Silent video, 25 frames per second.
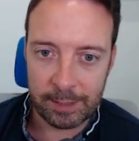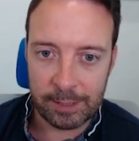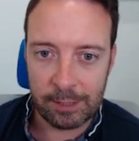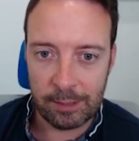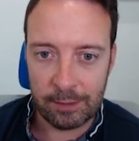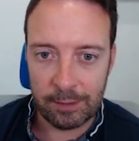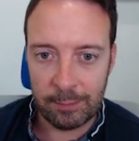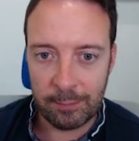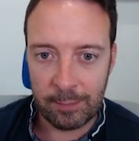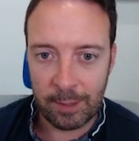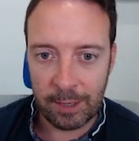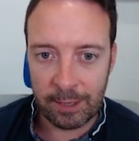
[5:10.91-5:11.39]
So
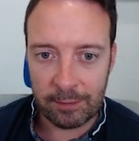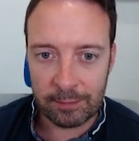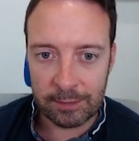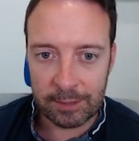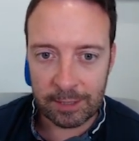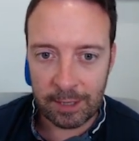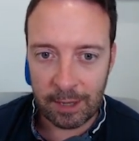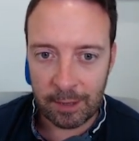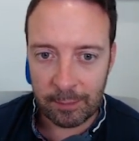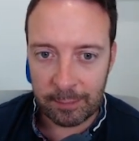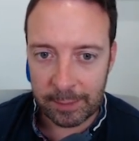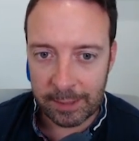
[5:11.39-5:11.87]
the
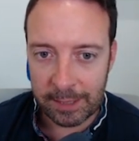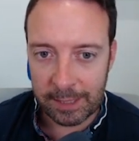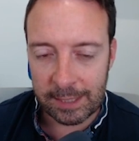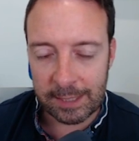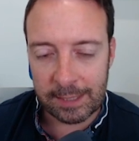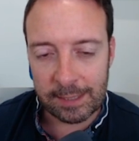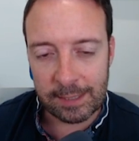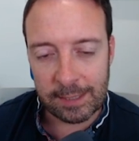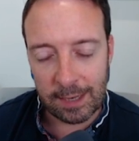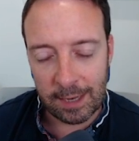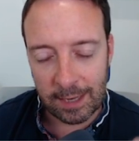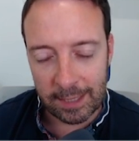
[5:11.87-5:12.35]
microtopic
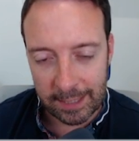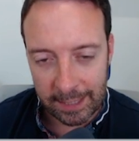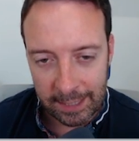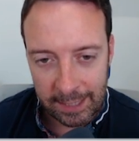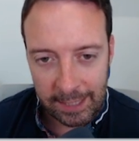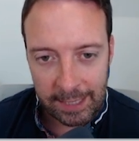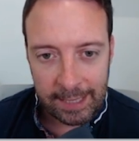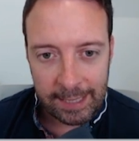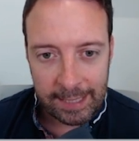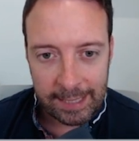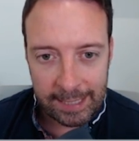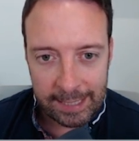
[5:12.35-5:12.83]
is like
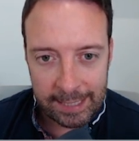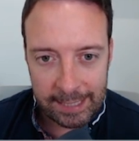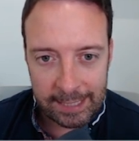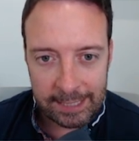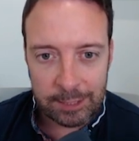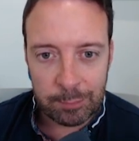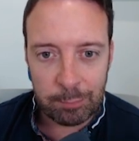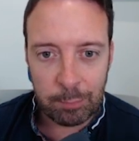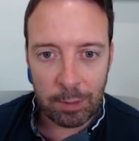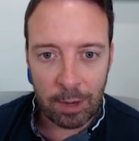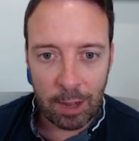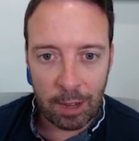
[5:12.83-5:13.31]

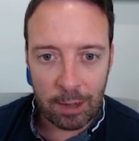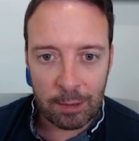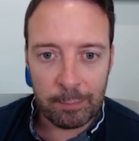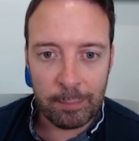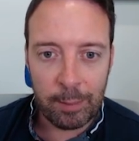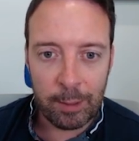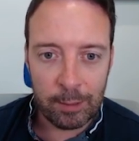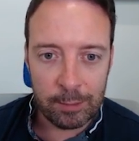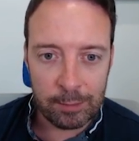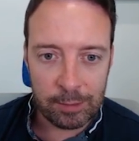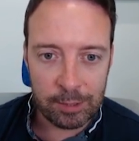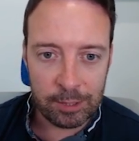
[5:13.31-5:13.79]
each blog
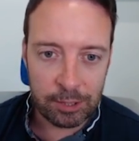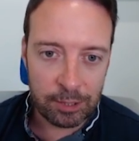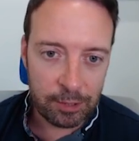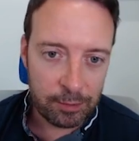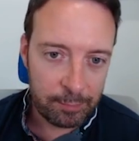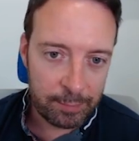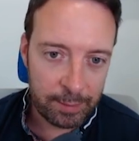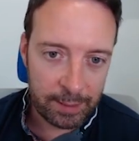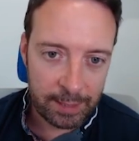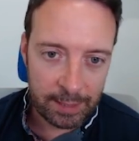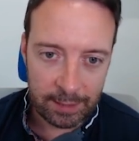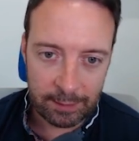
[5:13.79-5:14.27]
post
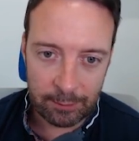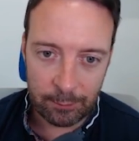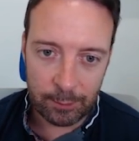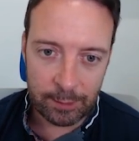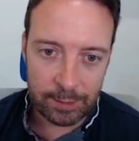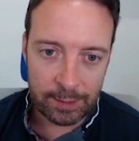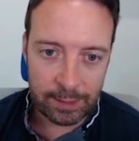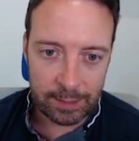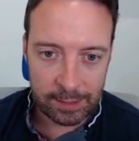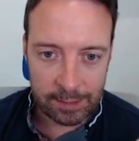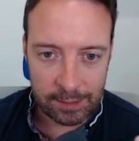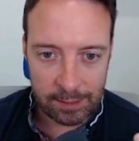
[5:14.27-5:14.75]
should be
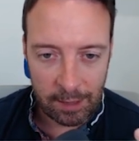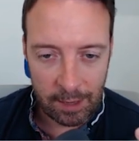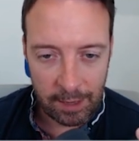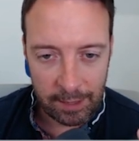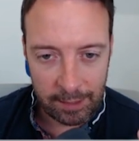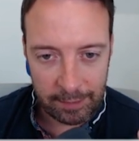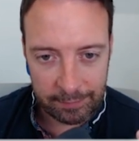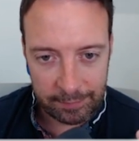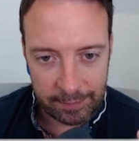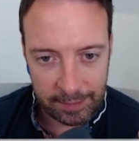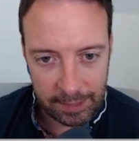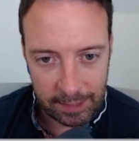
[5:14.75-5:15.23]
with this
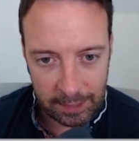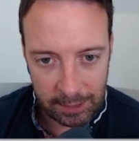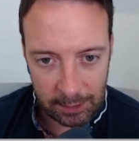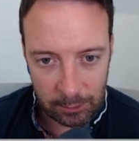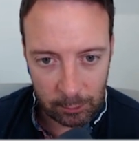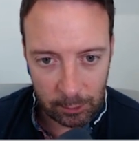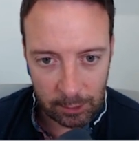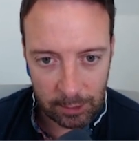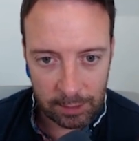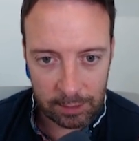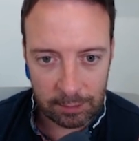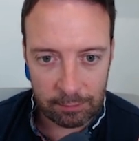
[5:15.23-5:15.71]
kind of
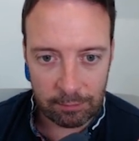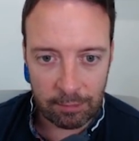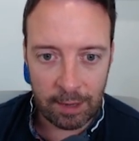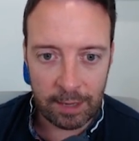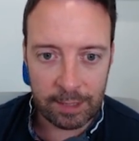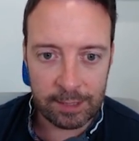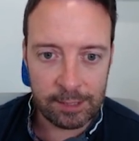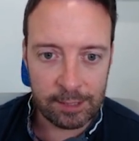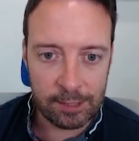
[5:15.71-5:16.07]
keyword, right?